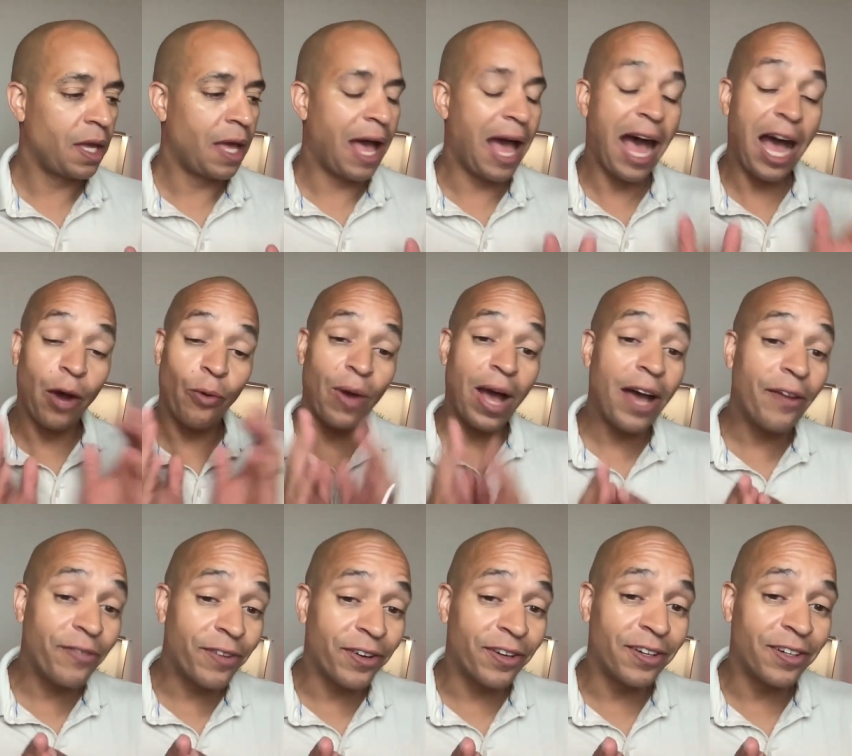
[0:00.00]

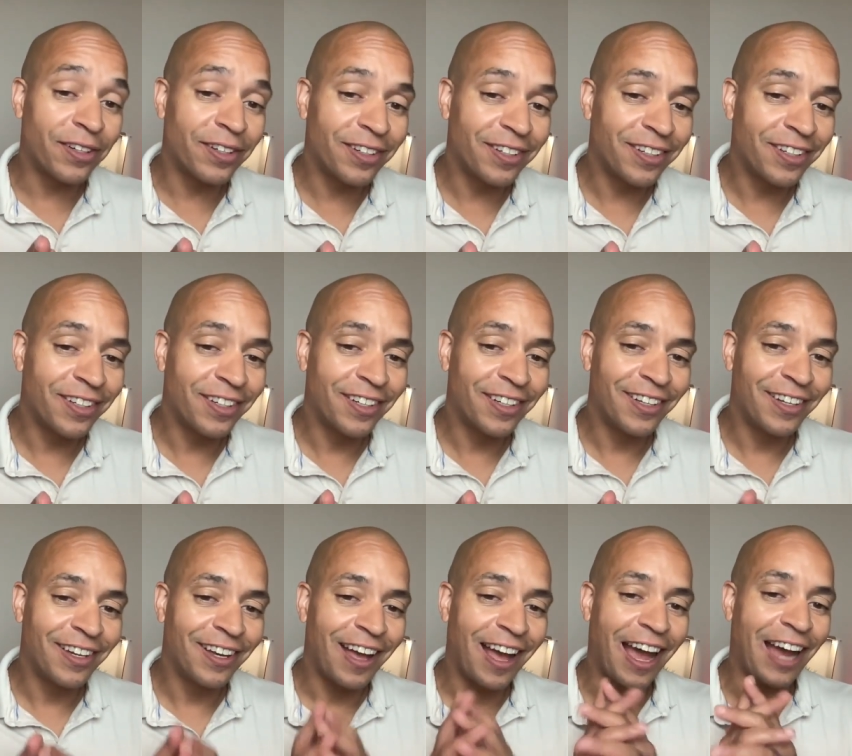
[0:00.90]
However,
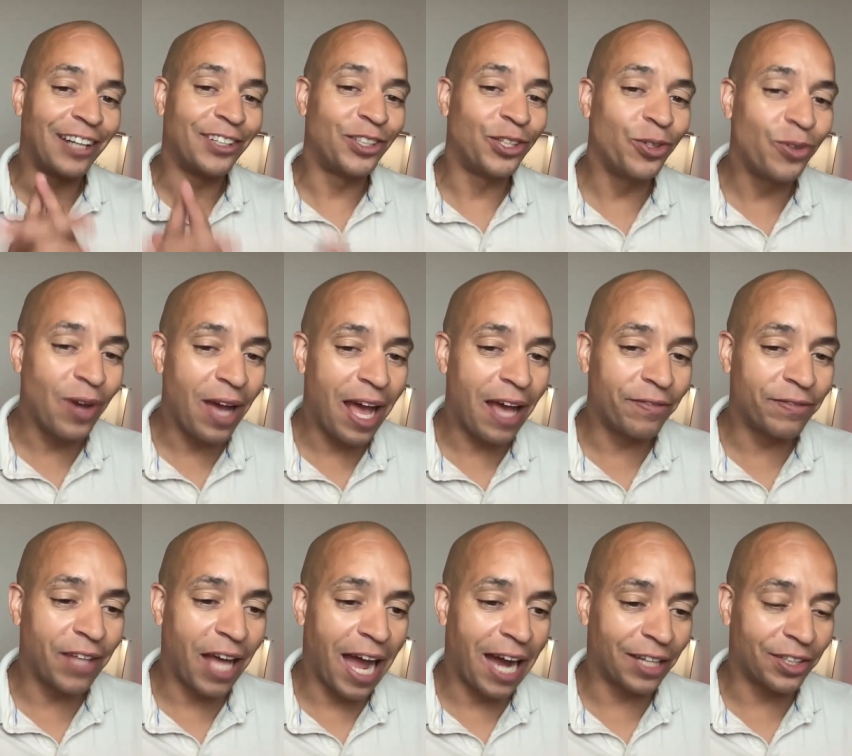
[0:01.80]
I do have
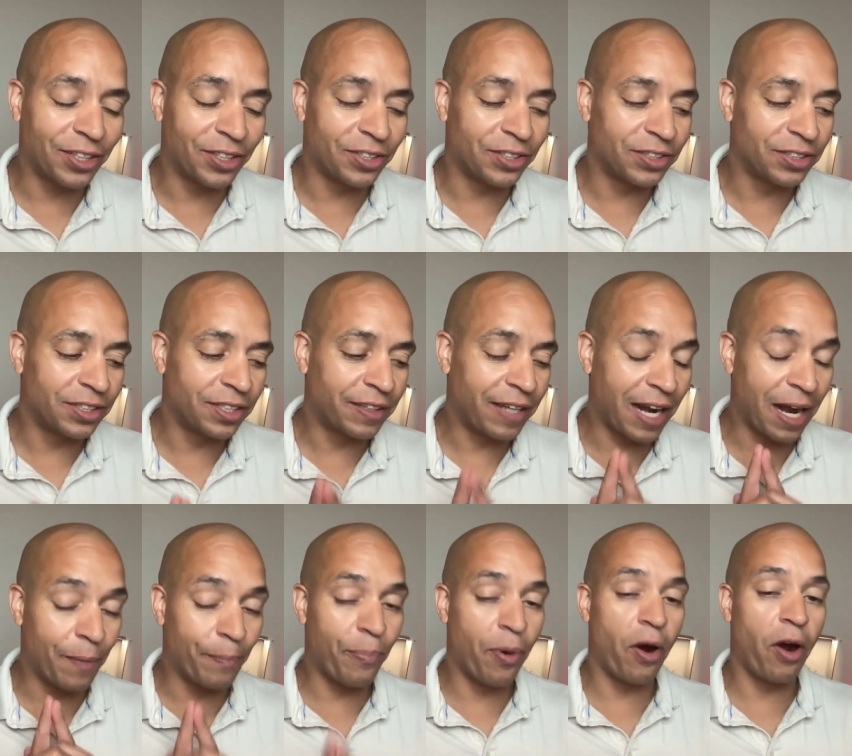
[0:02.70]
doctors that
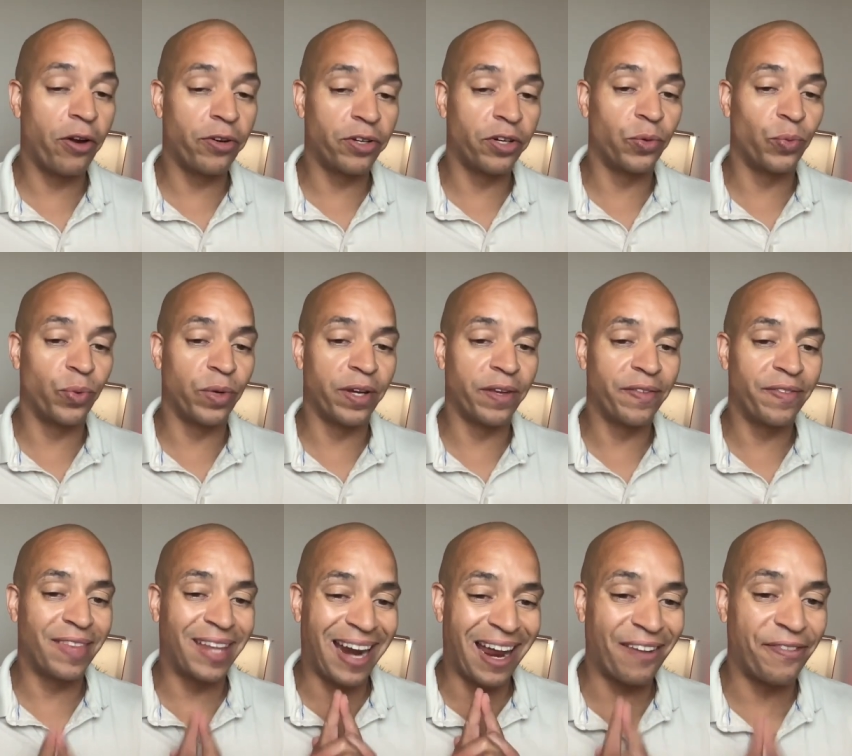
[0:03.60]
I'm partnered with
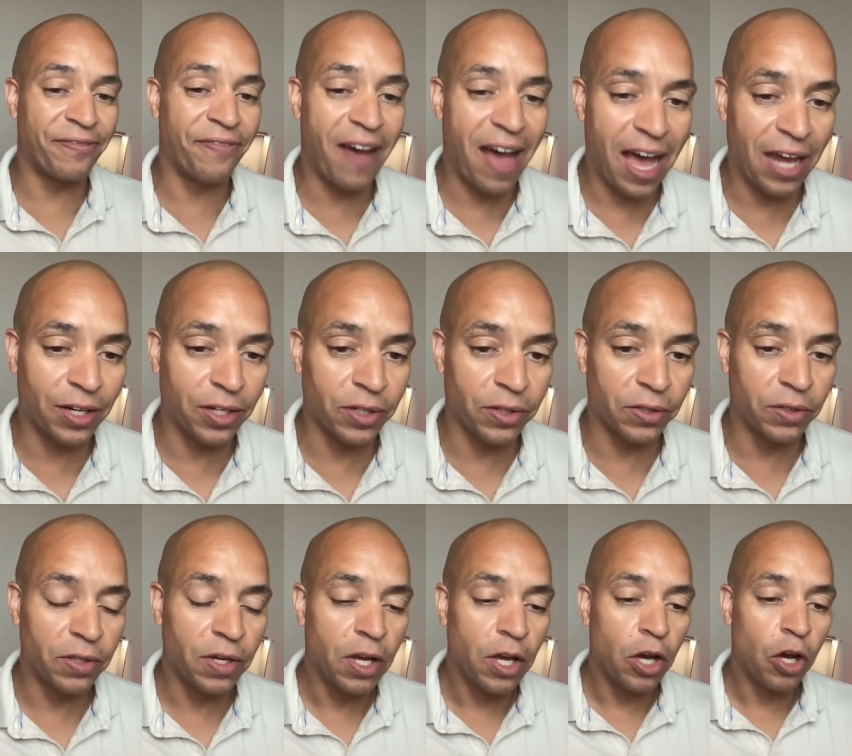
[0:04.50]
that I
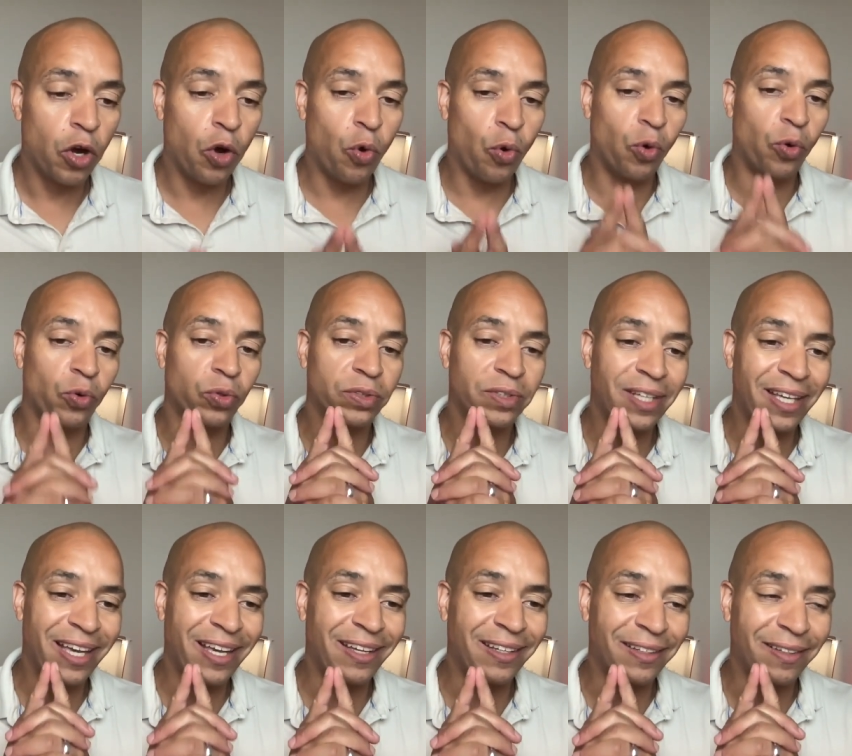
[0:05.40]
follow whose
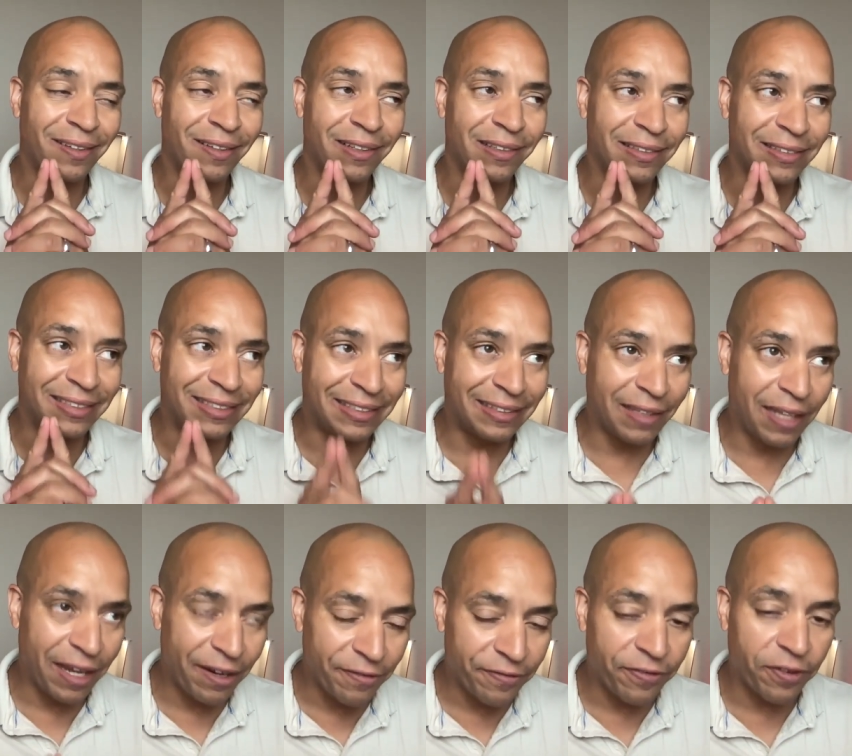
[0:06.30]

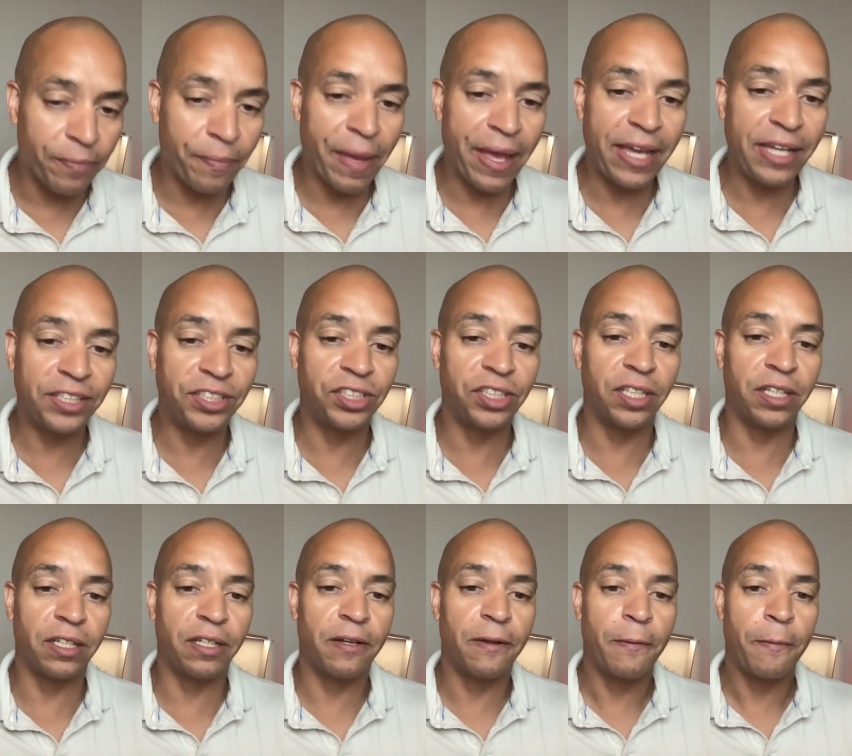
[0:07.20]

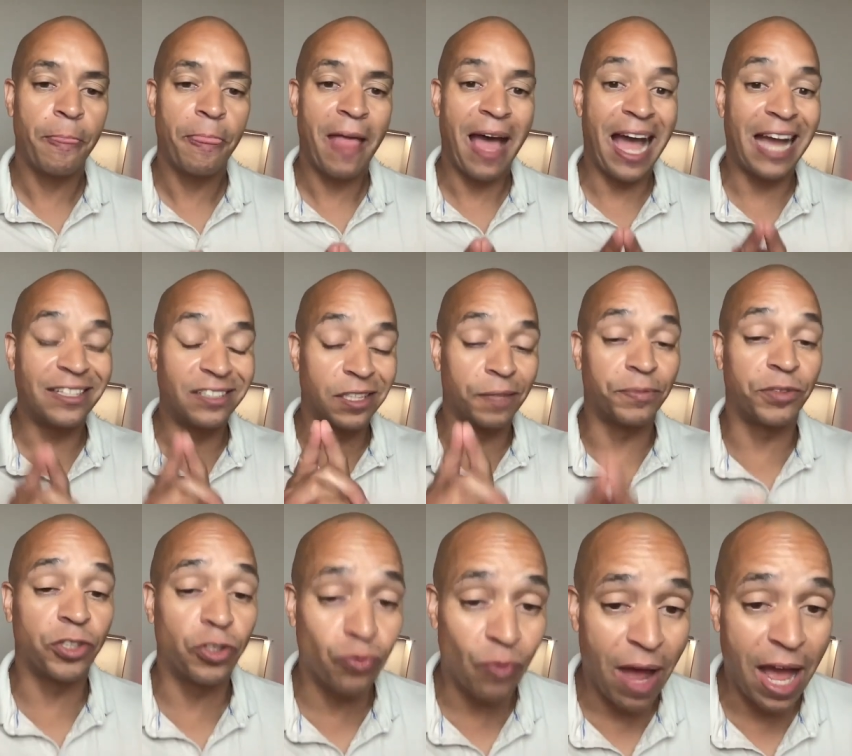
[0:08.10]
information I
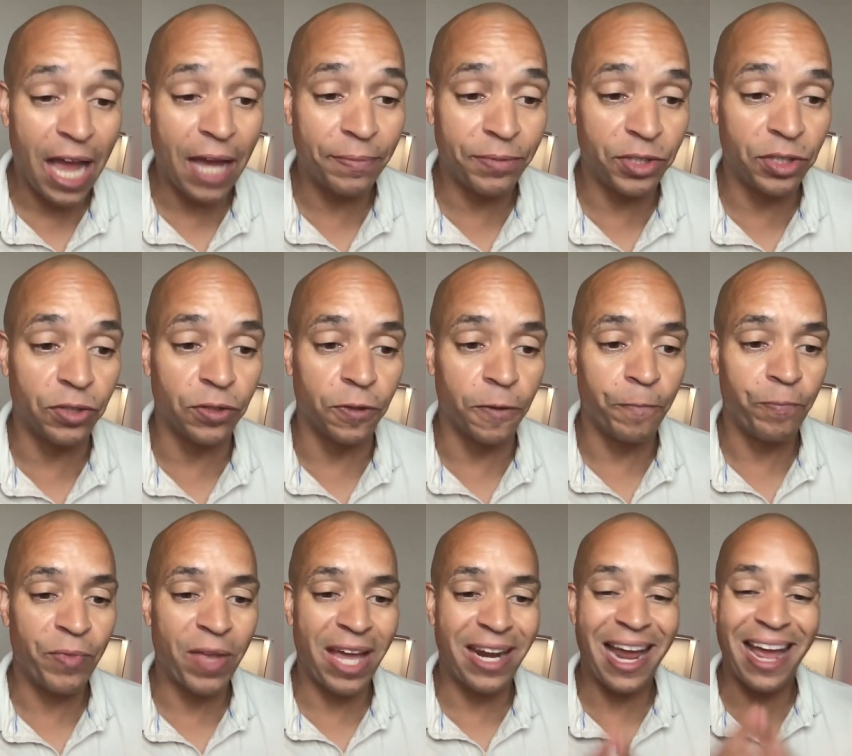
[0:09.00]
subscribe to,
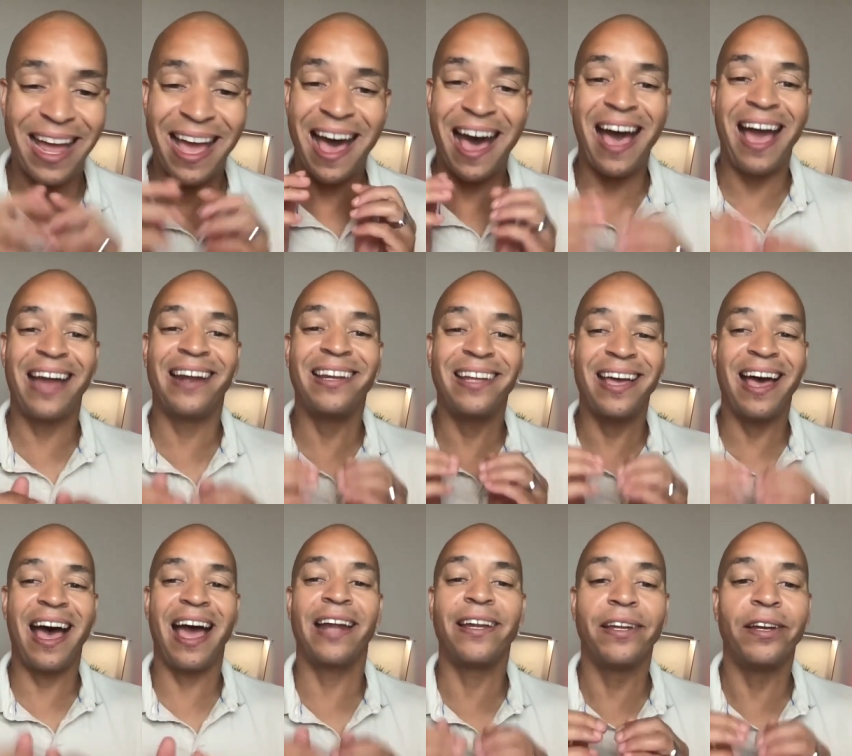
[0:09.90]
and I highly,
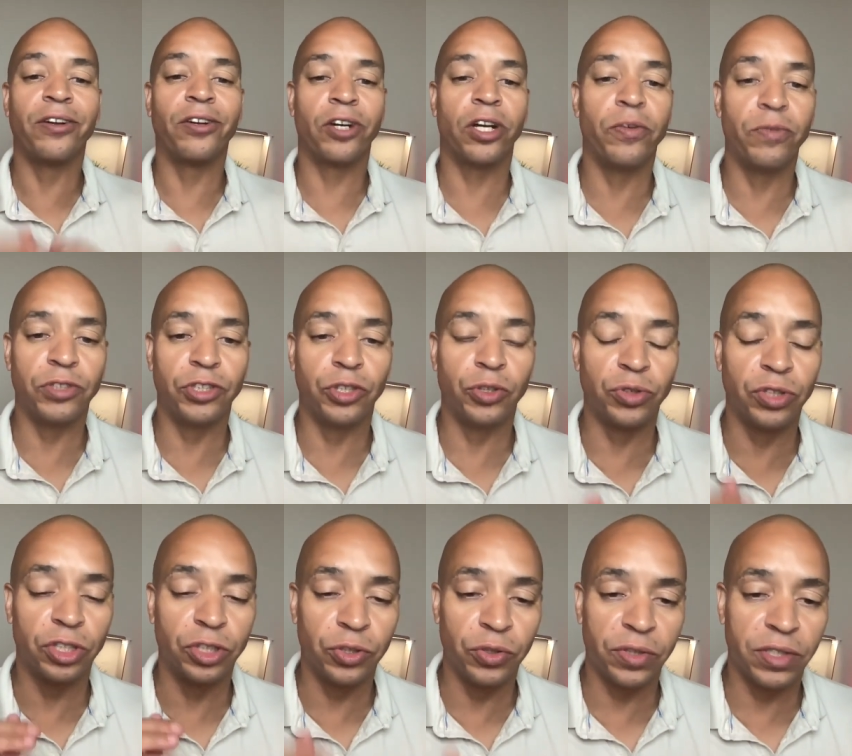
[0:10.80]
highly encourage you
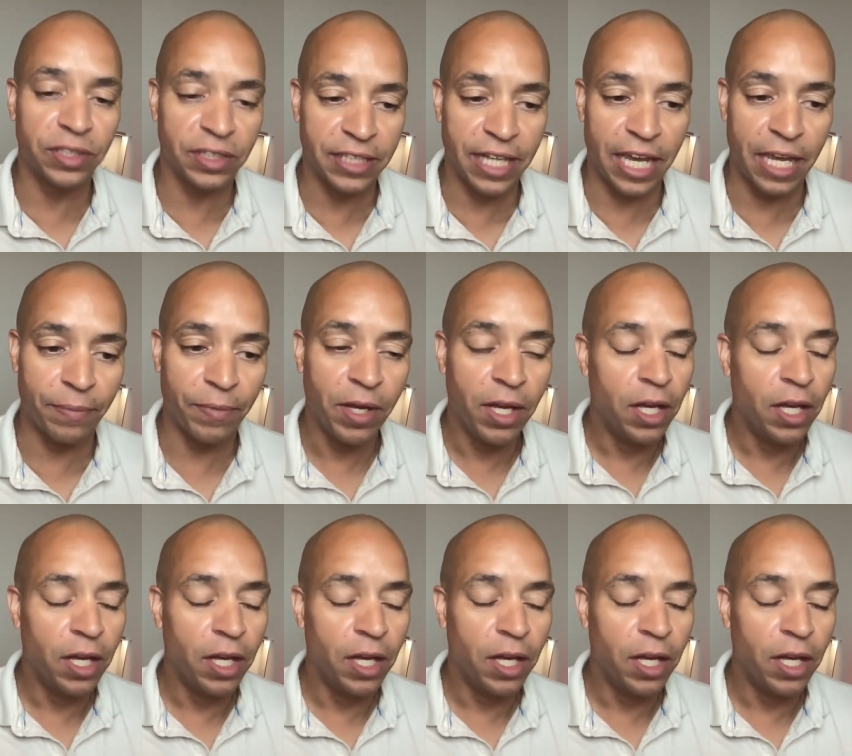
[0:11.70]
to do the same.